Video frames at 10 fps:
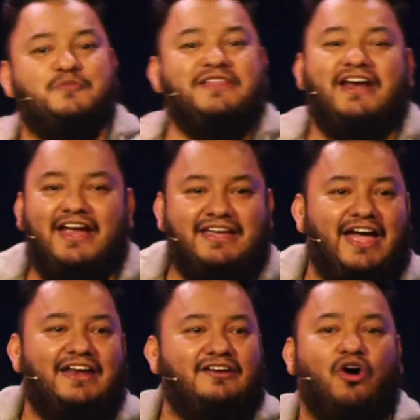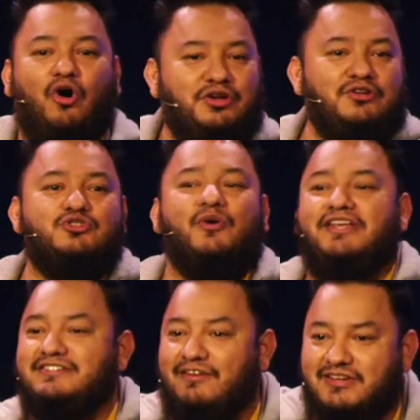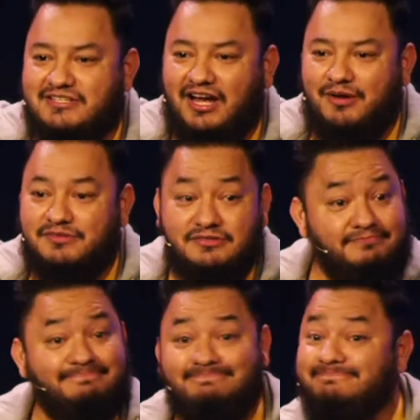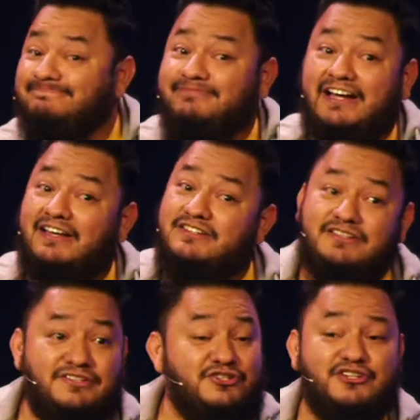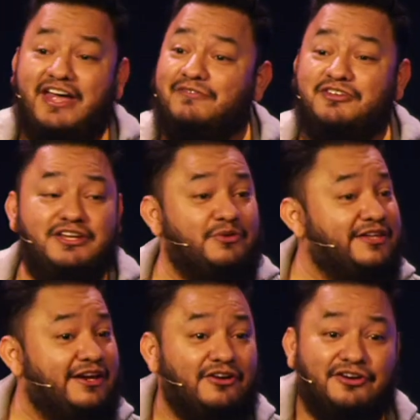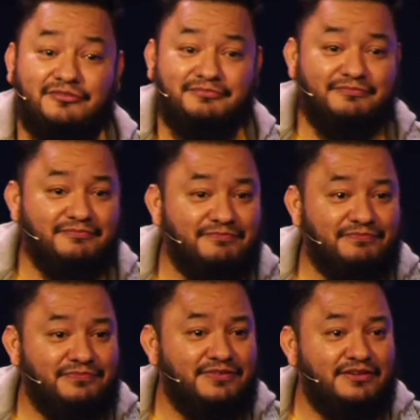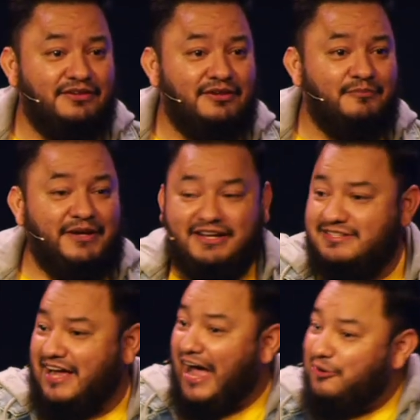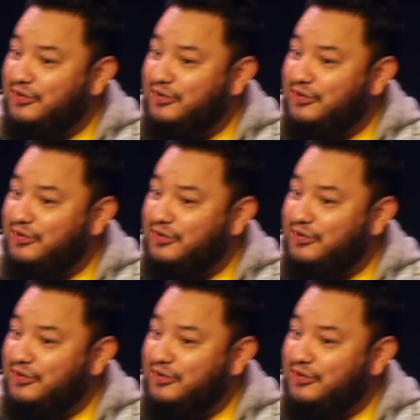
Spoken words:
me that I can't call you 27 times. You're just going to have to deal with that hurt. Because I don't